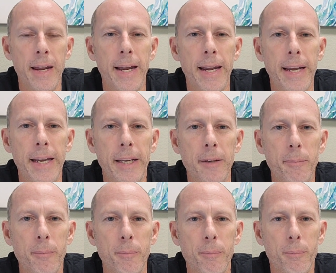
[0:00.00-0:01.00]

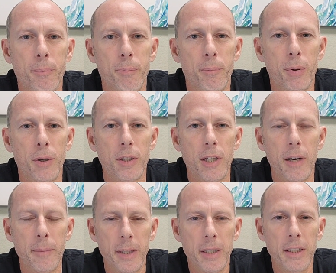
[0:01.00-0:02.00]
and
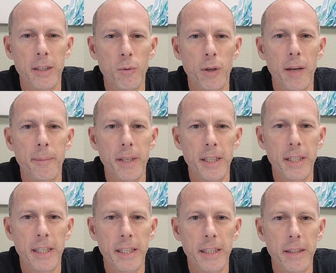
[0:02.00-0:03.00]
predominantly what I'm
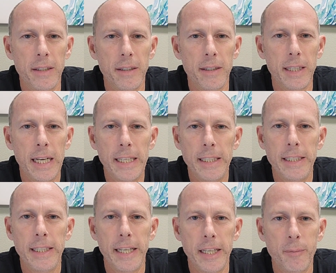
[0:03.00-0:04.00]
eating,
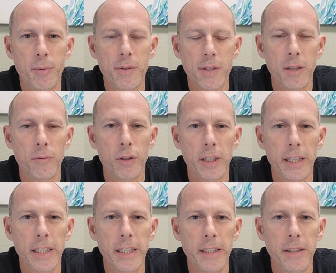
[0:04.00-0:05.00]
98% of what I
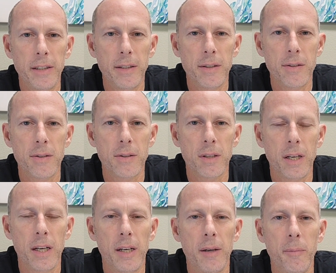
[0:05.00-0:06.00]
eat is
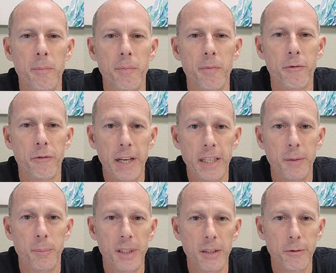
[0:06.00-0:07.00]
fatty
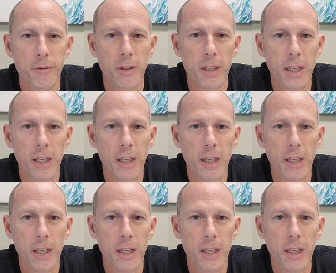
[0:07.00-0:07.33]
beef,